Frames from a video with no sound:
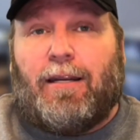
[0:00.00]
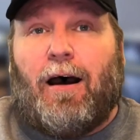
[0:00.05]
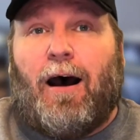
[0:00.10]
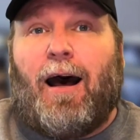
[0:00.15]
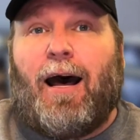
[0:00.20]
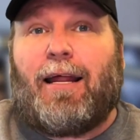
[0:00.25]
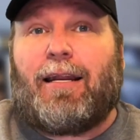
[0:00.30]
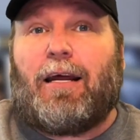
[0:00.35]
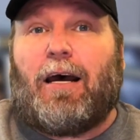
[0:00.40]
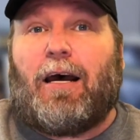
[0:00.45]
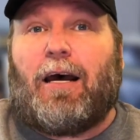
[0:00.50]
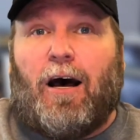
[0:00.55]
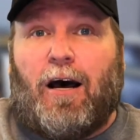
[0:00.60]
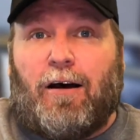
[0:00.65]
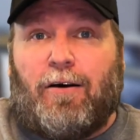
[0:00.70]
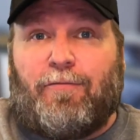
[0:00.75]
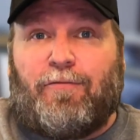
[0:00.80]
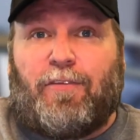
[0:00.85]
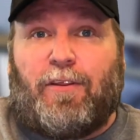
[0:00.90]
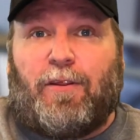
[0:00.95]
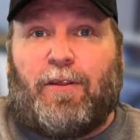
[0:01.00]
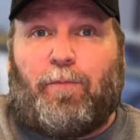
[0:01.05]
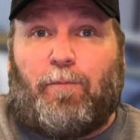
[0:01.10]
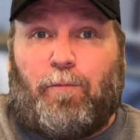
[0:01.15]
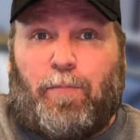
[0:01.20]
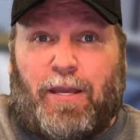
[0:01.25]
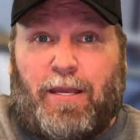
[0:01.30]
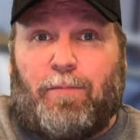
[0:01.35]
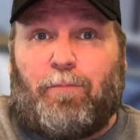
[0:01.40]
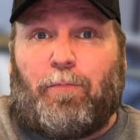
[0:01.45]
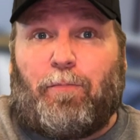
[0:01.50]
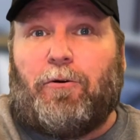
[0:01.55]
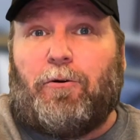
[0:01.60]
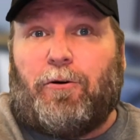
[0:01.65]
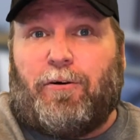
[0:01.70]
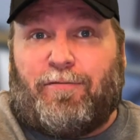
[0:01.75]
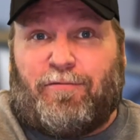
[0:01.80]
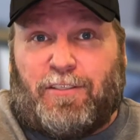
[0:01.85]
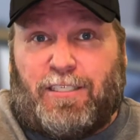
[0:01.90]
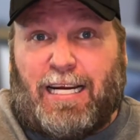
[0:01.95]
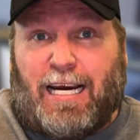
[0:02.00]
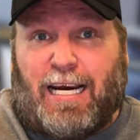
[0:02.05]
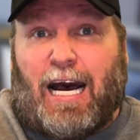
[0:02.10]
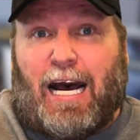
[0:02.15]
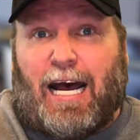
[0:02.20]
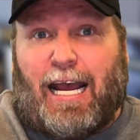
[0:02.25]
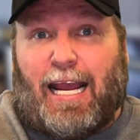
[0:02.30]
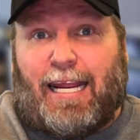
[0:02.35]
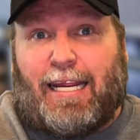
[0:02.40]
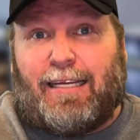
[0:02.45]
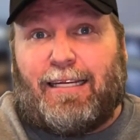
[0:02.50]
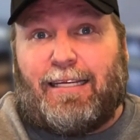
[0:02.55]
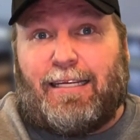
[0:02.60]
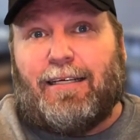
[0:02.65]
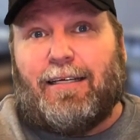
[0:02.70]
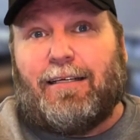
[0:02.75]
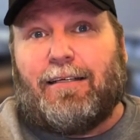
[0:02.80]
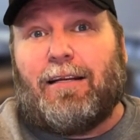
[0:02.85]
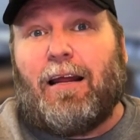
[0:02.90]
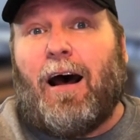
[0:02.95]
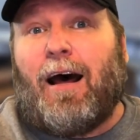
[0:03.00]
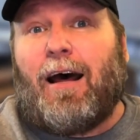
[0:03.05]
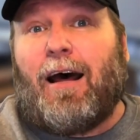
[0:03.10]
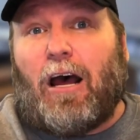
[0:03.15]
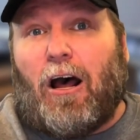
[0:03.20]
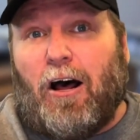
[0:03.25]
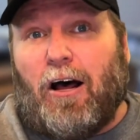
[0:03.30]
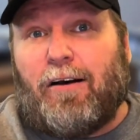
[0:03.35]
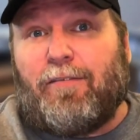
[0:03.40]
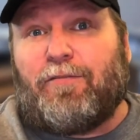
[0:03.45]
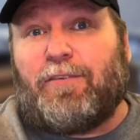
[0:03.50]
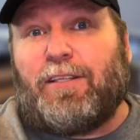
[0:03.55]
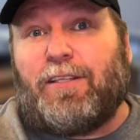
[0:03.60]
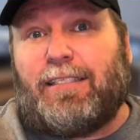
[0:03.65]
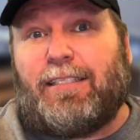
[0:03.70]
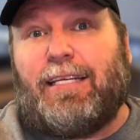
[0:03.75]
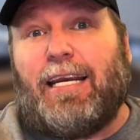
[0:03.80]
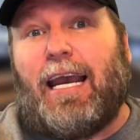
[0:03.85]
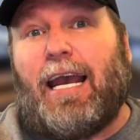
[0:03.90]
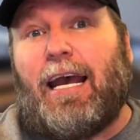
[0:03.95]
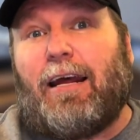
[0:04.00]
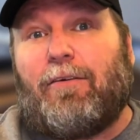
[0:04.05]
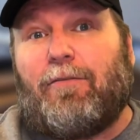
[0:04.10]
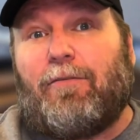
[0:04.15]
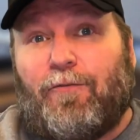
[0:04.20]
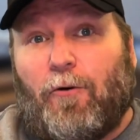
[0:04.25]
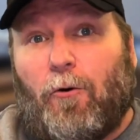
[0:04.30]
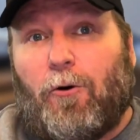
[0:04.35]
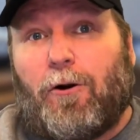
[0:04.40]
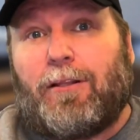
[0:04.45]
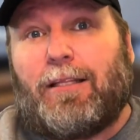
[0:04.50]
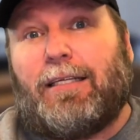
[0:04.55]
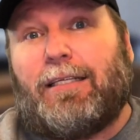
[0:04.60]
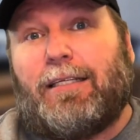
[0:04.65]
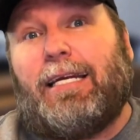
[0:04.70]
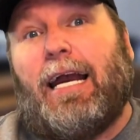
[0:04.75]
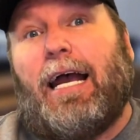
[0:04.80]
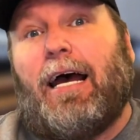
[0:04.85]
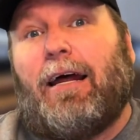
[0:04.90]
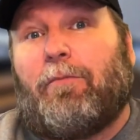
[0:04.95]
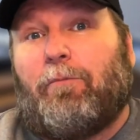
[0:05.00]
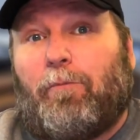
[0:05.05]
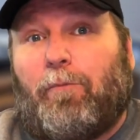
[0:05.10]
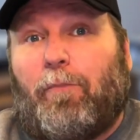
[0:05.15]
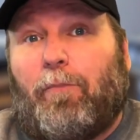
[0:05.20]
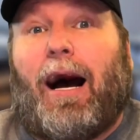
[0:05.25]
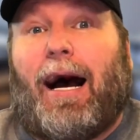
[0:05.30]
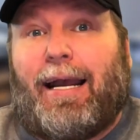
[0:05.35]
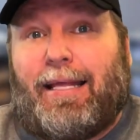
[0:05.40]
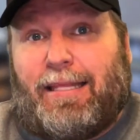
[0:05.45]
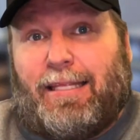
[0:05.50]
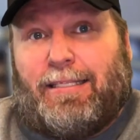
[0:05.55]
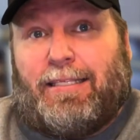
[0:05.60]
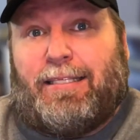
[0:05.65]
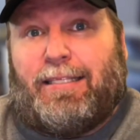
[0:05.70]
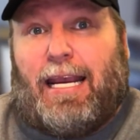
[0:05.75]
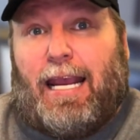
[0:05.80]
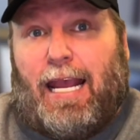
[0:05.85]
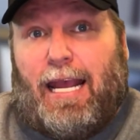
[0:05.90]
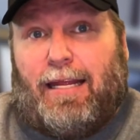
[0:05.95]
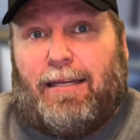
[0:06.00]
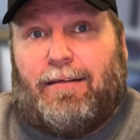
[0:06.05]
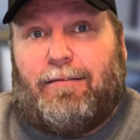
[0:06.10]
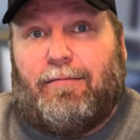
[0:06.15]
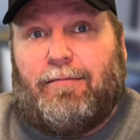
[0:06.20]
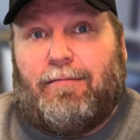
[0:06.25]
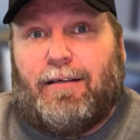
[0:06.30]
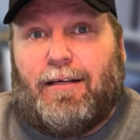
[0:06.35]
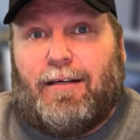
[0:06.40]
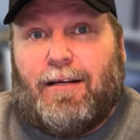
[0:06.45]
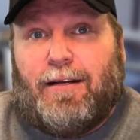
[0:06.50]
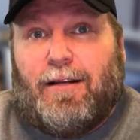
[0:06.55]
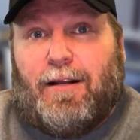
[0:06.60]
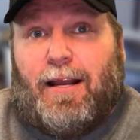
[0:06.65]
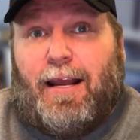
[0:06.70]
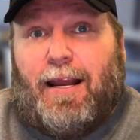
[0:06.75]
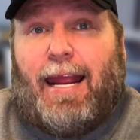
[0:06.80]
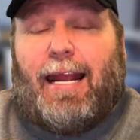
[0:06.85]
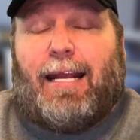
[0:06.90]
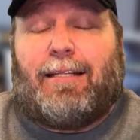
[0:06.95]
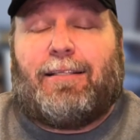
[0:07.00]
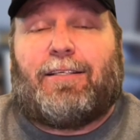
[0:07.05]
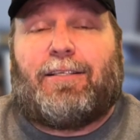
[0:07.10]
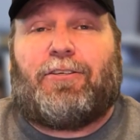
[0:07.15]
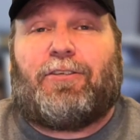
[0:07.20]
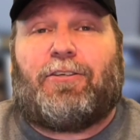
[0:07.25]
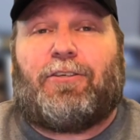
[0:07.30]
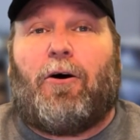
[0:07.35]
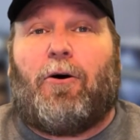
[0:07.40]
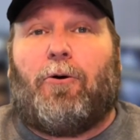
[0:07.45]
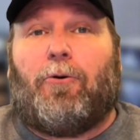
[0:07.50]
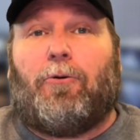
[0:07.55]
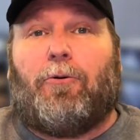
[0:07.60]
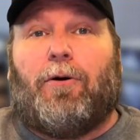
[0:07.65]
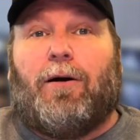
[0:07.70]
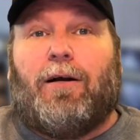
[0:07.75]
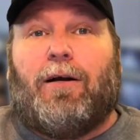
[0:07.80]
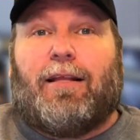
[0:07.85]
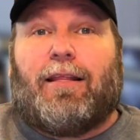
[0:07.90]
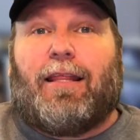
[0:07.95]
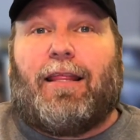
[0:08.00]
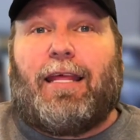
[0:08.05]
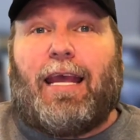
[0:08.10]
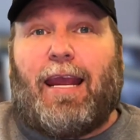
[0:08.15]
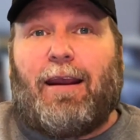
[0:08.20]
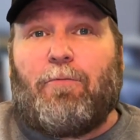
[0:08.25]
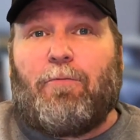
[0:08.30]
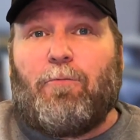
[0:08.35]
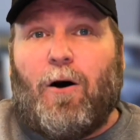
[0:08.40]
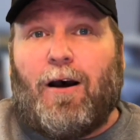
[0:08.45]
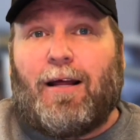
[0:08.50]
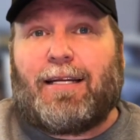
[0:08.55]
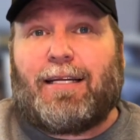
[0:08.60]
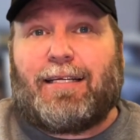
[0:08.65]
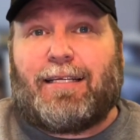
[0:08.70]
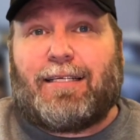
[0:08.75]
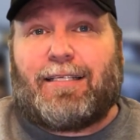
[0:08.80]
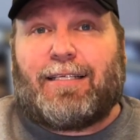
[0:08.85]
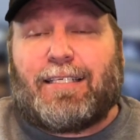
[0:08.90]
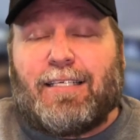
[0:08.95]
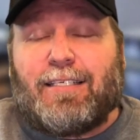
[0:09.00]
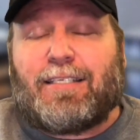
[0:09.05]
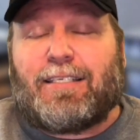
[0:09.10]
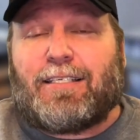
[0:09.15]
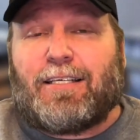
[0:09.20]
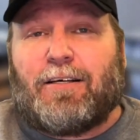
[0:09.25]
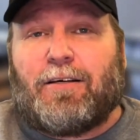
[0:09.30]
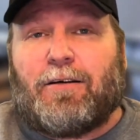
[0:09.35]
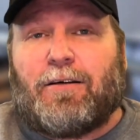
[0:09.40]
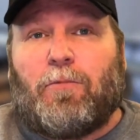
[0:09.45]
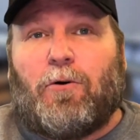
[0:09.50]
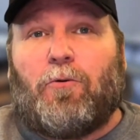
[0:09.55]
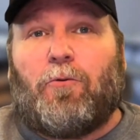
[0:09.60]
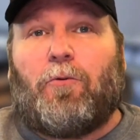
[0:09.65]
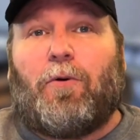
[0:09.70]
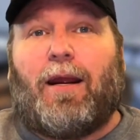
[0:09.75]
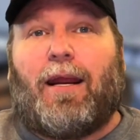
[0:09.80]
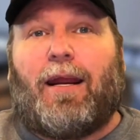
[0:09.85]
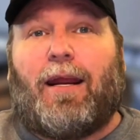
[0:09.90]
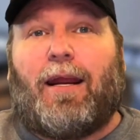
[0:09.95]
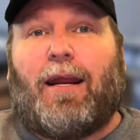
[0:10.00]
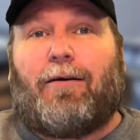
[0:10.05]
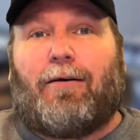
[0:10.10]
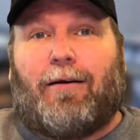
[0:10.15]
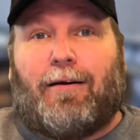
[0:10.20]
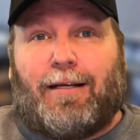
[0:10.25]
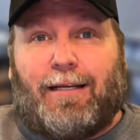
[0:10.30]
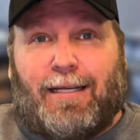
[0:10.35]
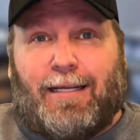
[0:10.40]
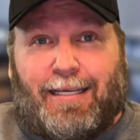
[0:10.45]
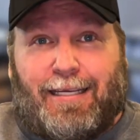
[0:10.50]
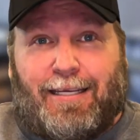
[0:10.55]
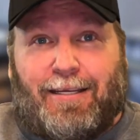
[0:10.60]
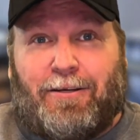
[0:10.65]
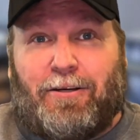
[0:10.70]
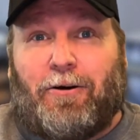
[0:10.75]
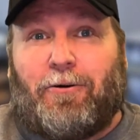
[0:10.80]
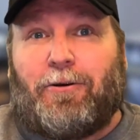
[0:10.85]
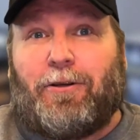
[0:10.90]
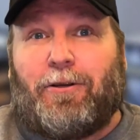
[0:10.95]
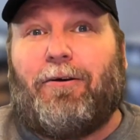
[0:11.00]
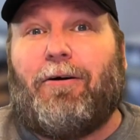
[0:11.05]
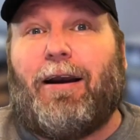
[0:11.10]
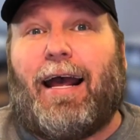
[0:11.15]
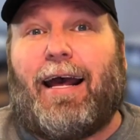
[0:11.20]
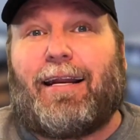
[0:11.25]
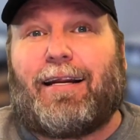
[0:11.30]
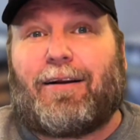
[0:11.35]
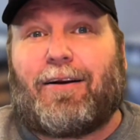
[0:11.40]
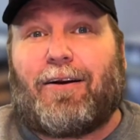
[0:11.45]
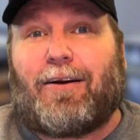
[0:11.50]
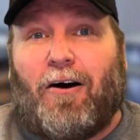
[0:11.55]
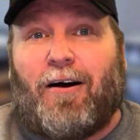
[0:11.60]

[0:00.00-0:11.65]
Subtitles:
Not of the people who have died, not of the dead, for the dead, by the dead. And so they wanted a system where, you know, you had a